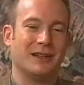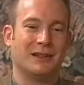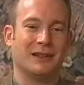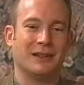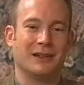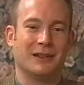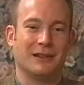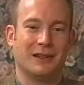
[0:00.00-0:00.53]

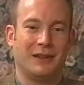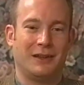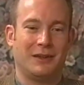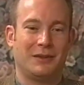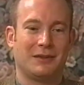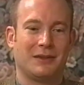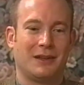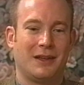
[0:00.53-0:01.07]
And uh, I
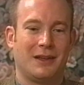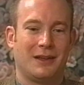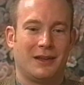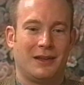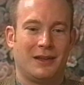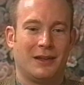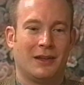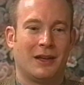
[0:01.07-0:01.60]
think
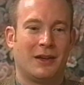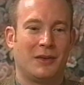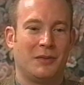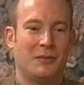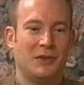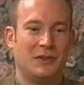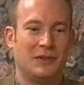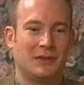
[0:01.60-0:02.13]
a lot of
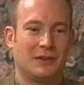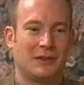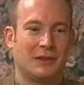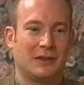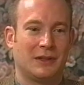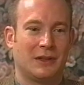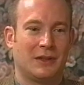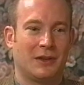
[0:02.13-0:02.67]
the music
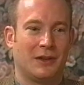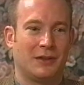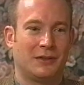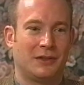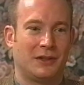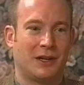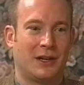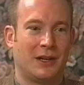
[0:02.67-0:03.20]
that they call
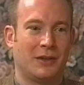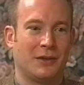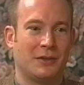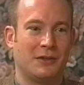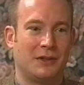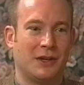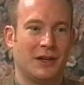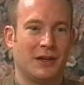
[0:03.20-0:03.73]
Chicago
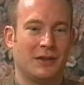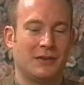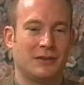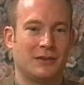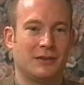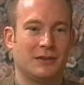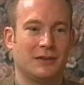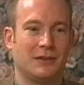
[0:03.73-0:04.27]

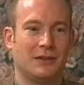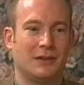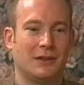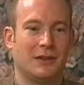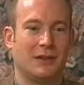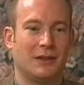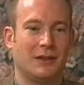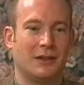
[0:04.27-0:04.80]
jazz
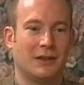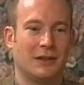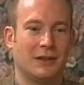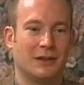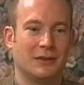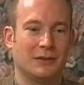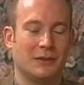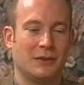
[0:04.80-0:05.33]

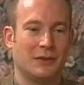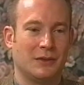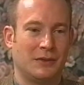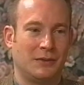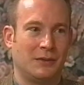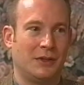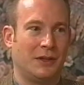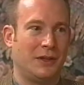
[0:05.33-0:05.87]
uh,
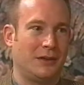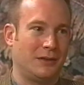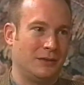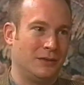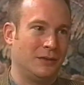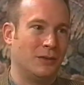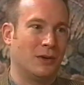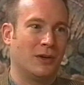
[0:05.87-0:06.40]
is really
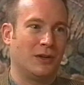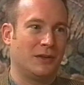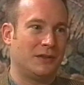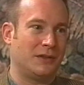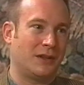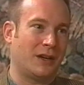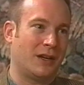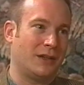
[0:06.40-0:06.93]
New
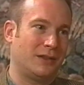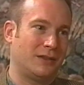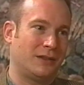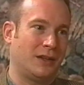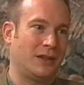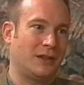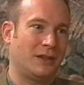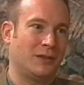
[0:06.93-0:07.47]
Orleans guys
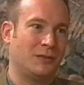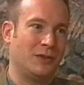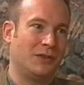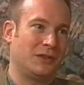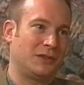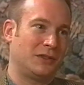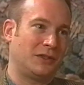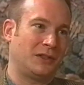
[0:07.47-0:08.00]
taking their
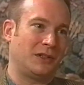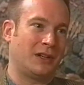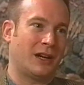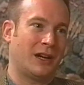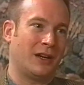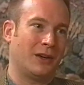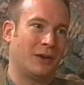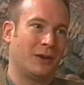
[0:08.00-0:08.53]
music to
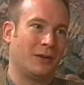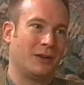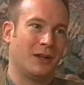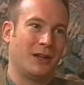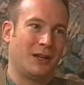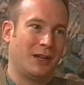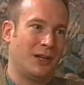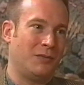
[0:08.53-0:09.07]
Chicago
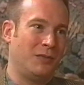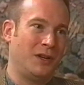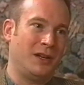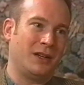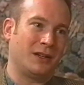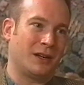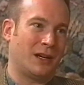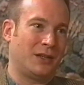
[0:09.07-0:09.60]
and
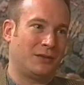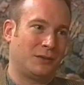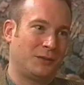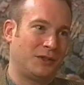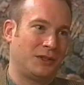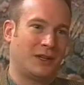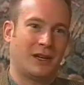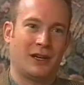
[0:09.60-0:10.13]
meeting guys from
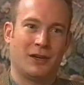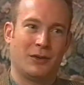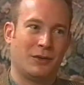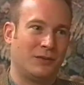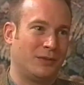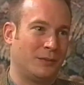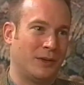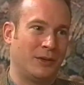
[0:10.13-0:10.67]
Chicago
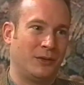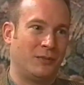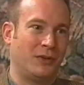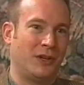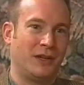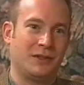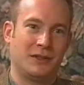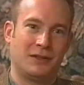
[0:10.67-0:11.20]
and from other
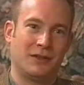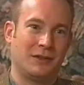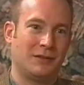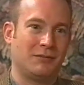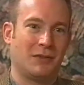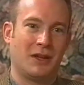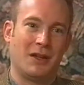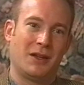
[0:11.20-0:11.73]
places,
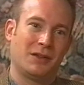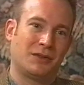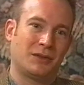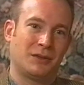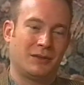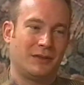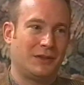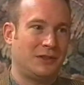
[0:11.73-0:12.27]
and
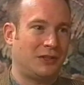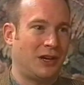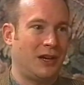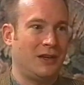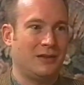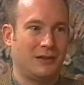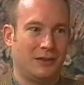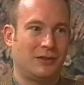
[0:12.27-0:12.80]
sort of it
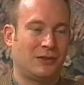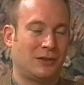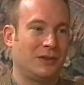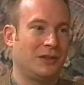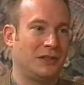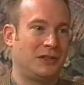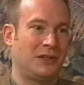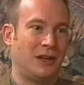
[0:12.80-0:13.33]
changed. It
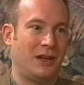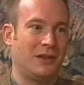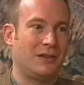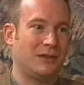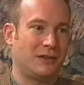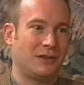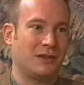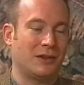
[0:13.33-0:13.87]
certainly
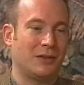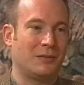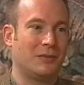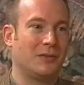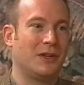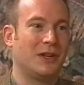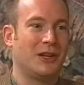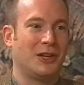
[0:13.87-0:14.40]
changed some,
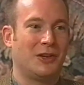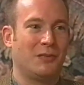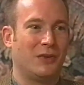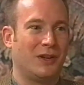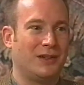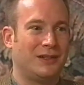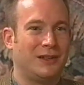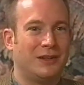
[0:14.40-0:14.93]

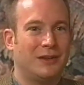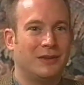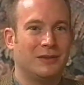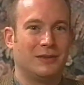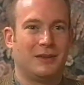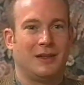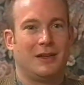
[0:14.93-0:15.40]
but you know,